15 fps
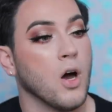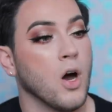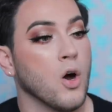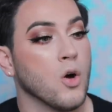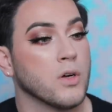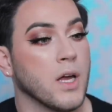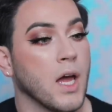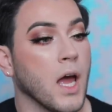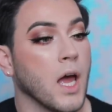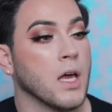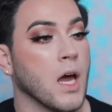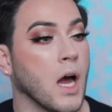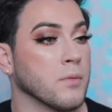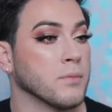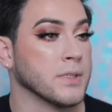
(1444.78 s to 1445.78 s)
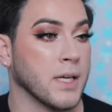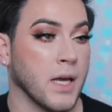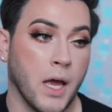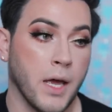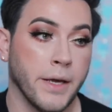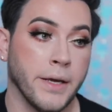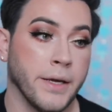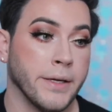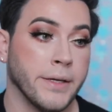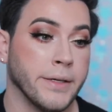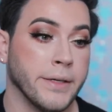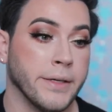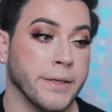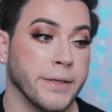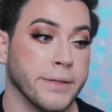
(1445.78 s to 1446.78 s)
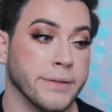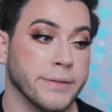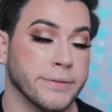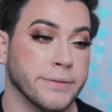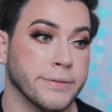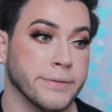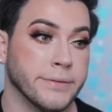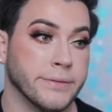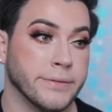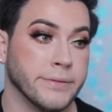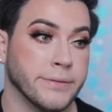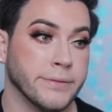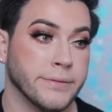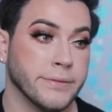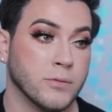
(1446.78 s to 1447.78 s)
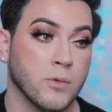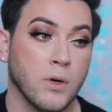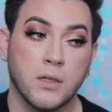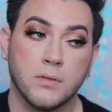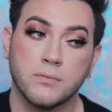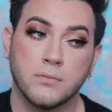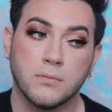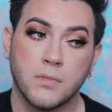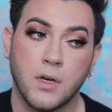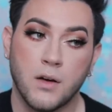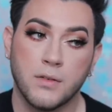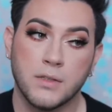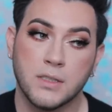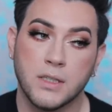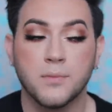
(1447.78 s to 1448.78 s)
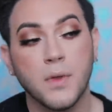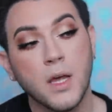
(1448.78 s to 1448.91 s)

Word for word: Okay, I'm gay. Well, obviously.